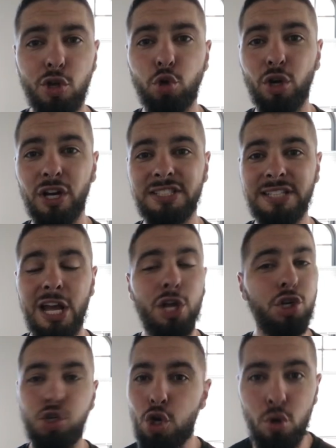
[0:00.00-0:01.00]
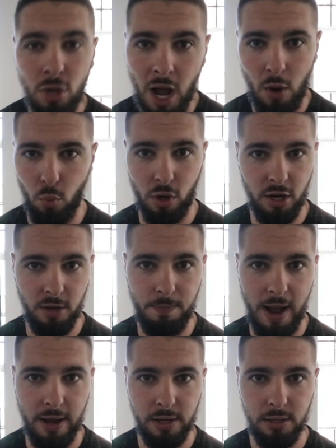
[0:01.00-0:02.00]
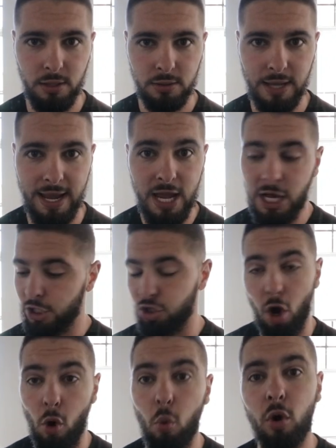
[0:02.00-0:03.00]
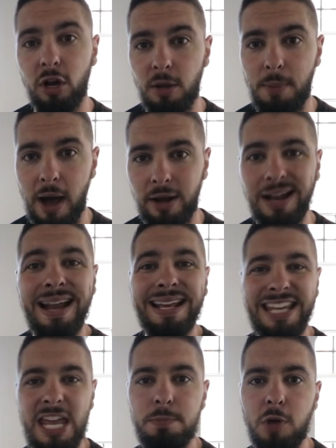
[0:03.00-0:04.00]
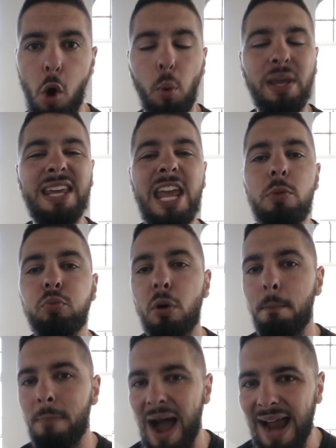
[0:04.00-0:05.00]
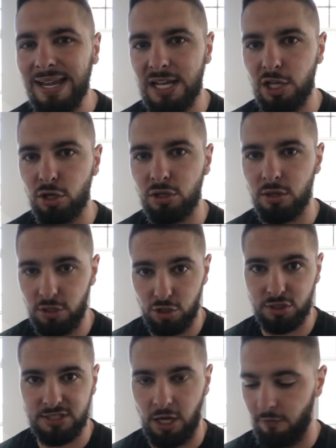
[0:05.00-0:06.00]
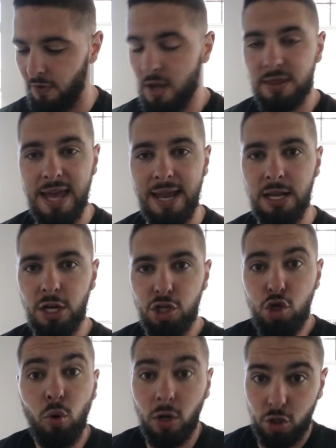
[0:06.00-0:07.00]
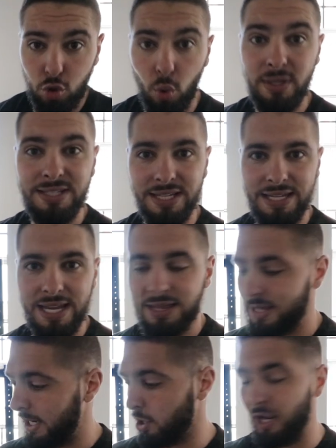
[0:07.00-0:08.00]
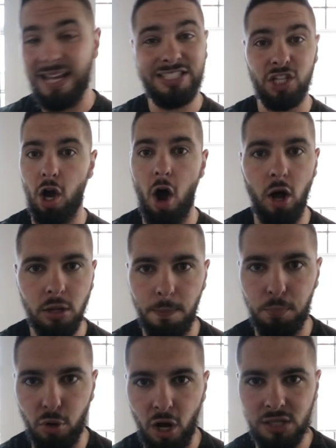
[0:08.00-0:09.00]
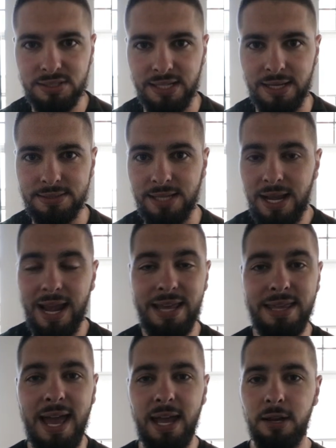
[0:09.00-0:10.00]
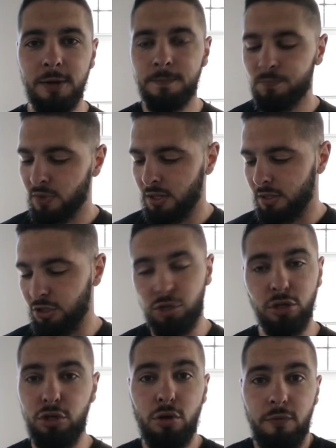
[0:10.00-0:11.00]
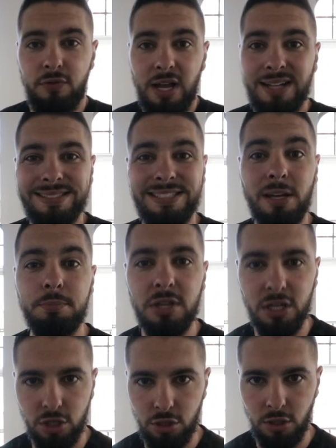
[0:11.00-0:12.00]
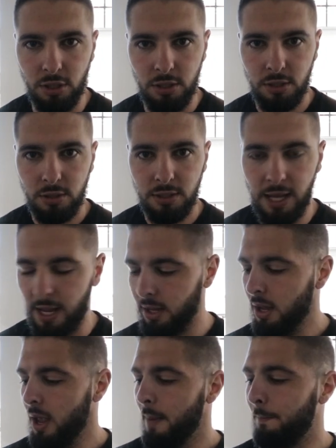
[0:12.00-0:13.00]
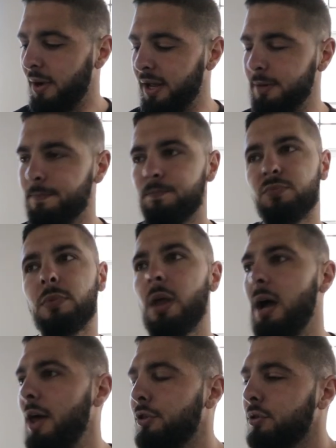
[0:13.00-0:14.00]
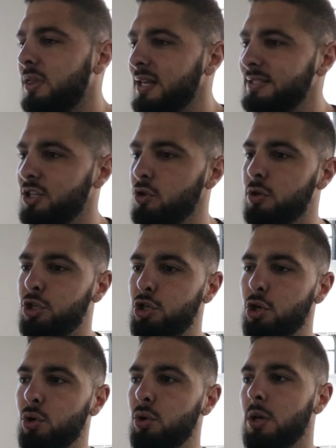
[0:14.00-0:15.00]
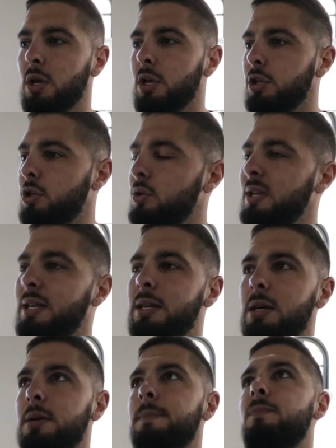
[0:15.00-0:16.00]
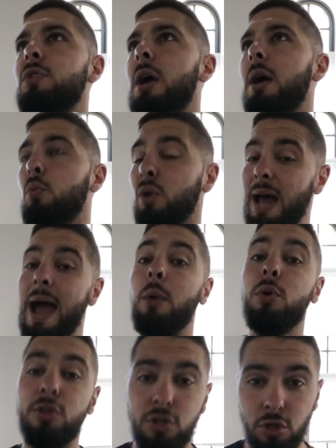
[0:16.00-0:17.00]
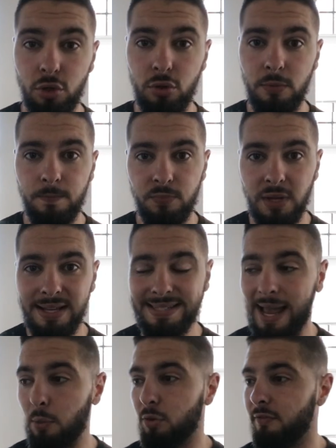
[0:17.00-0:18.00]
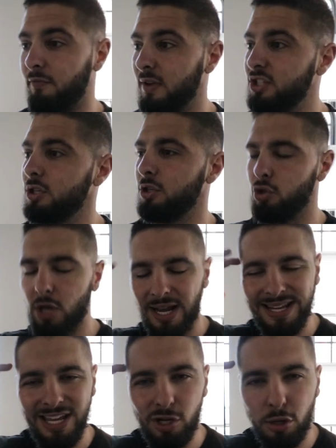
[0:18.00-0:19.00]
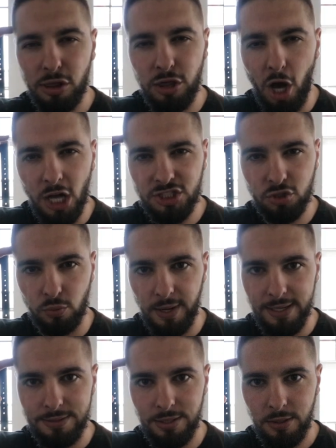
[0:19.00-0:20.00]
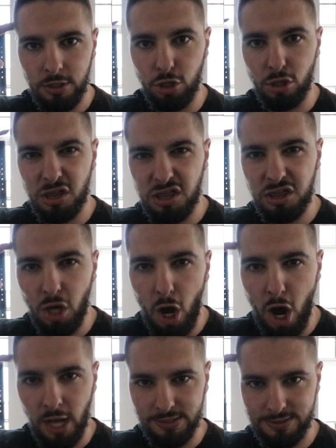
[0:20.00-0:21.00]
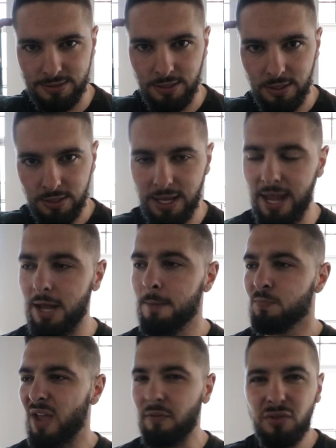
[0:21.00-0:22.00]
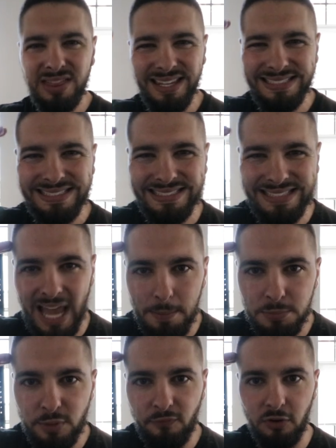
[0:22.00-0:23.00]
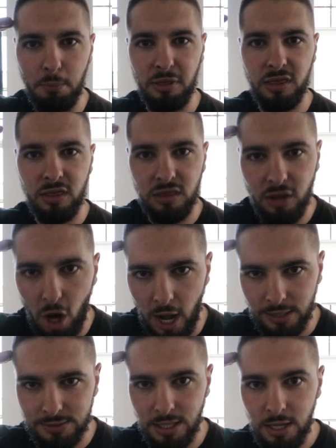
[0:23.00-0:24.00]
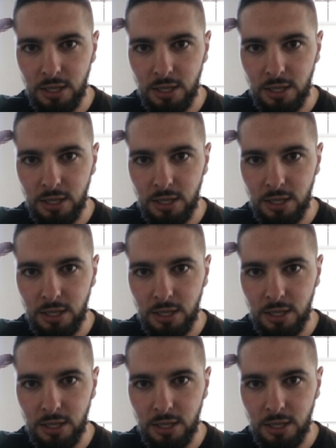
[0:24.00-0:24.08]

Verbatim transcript: Chris, do not worry about it. Okay, don't worry about it. Keep going. Keep reminding yourself that you are going to get there. It's all a process and that you've done something good. Okay, but other things that you can do, you need to, what I would do is I would vision, you got to get your thoughts right. Your thoughts, okay? Everything stems from thought.